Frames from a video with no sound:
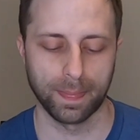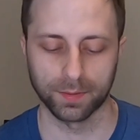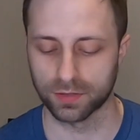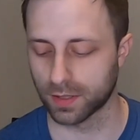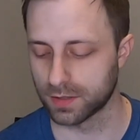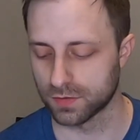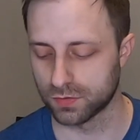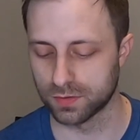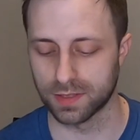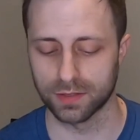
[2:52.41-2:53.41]
But talking to
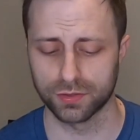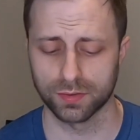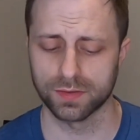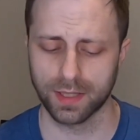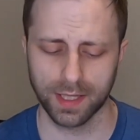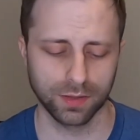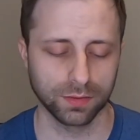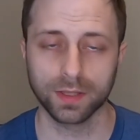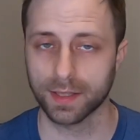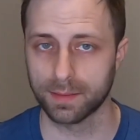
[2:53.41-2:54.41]
Suzie there, she goes, yeah, you
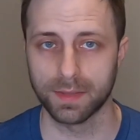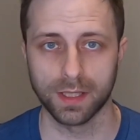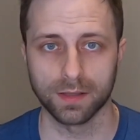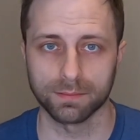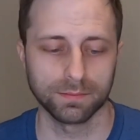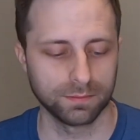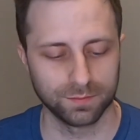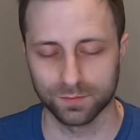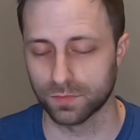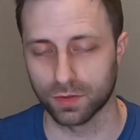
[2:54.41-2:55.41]
look like a medium.
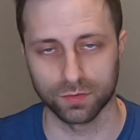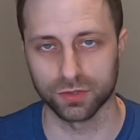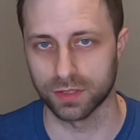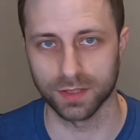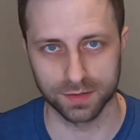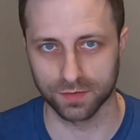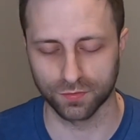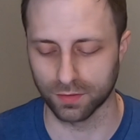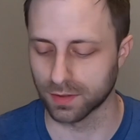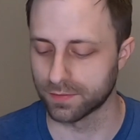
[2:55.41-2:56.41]
She does this
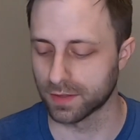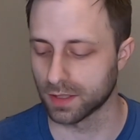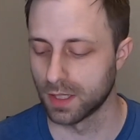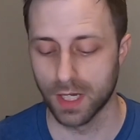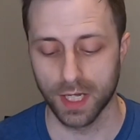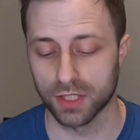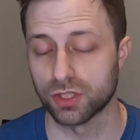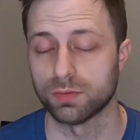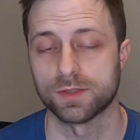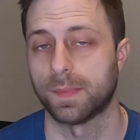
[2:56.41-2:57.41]
for a living, and she
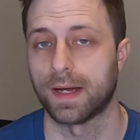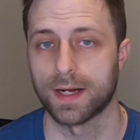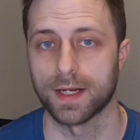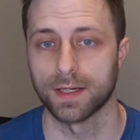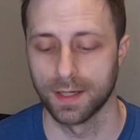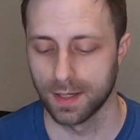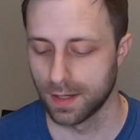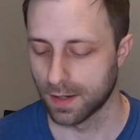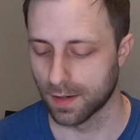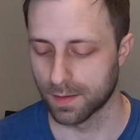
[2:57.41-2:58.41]
was spot on.
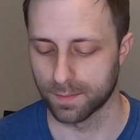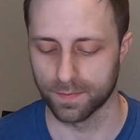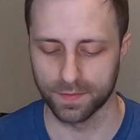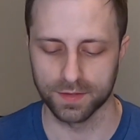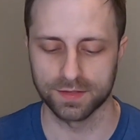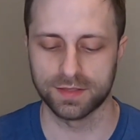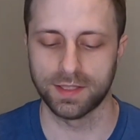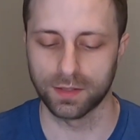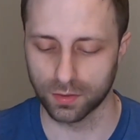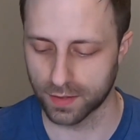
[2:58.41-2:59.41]
The
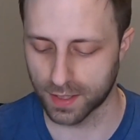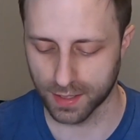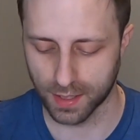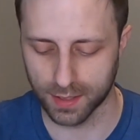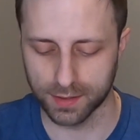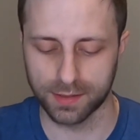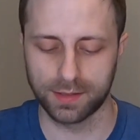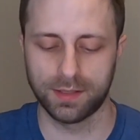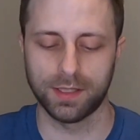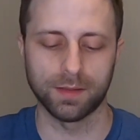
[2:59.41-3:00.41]
stilo that I got
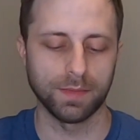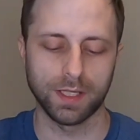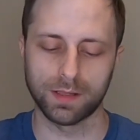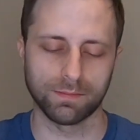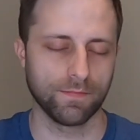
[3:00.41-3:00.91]
in a medium